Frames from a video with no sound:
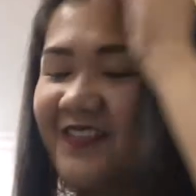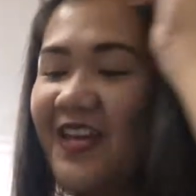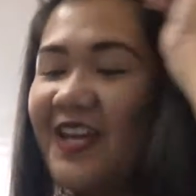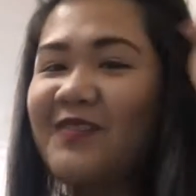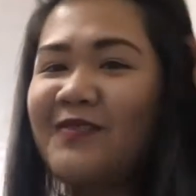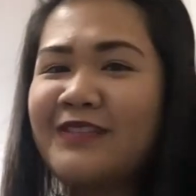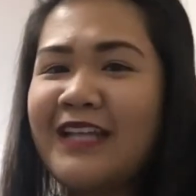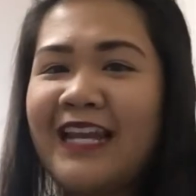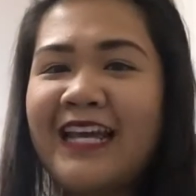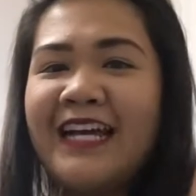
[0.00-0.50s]

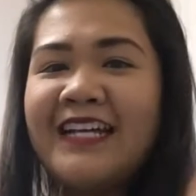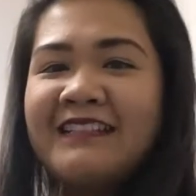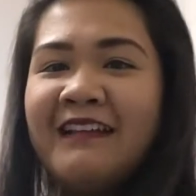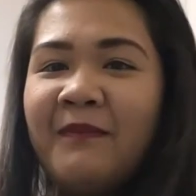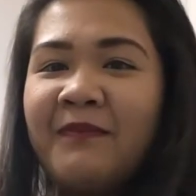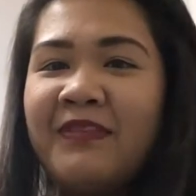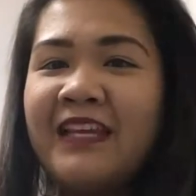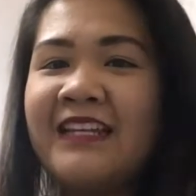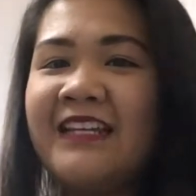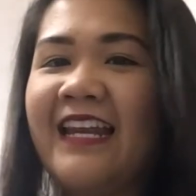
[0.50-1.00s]
Merong talagang
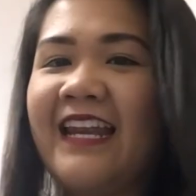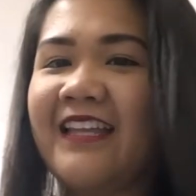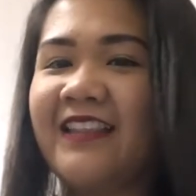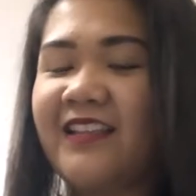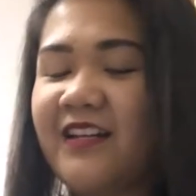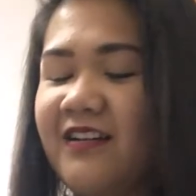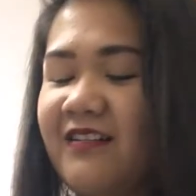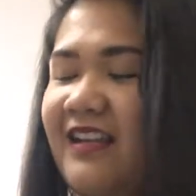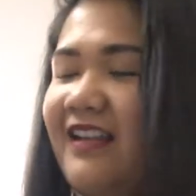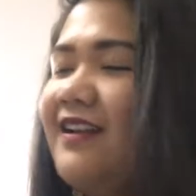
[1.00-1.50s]
something na
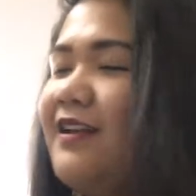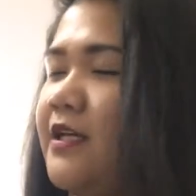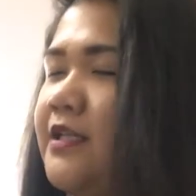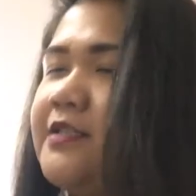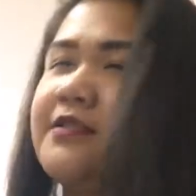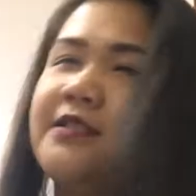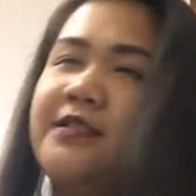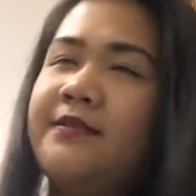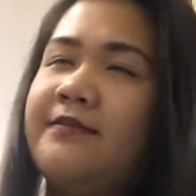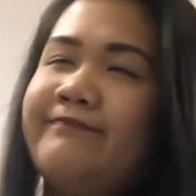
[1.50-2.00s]
letter.
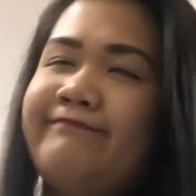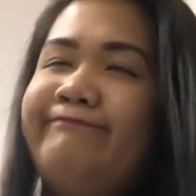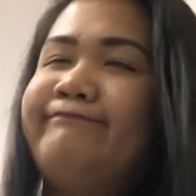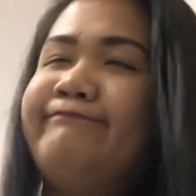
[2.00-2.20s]
It's just,